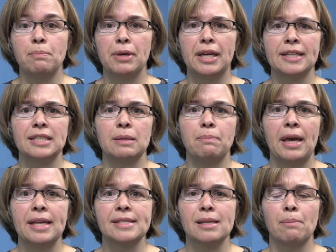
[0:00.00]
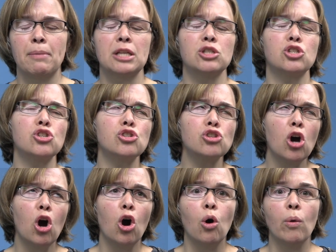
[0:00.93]
because he made some men
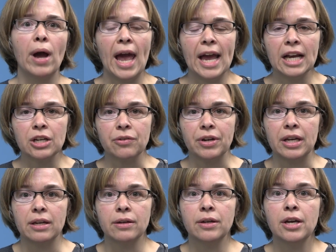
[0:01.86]
so angry.